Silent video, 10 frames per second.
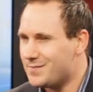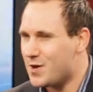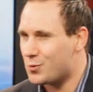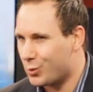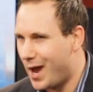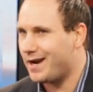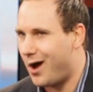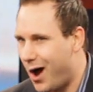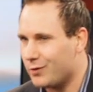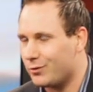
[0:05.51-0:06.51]
have been red
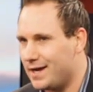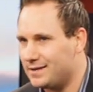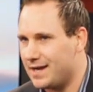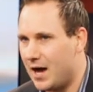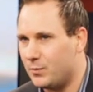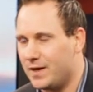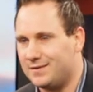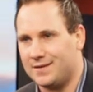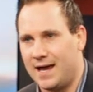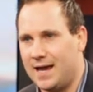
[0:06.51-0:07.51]
hot right now, but
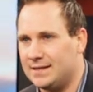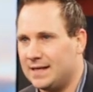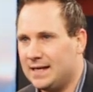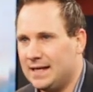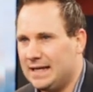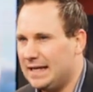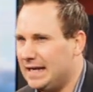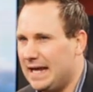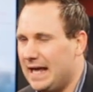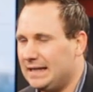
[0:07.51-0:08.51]
tonight,
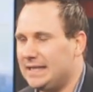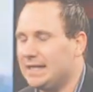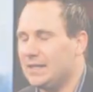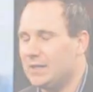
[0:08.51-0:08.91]
yeah, it didn't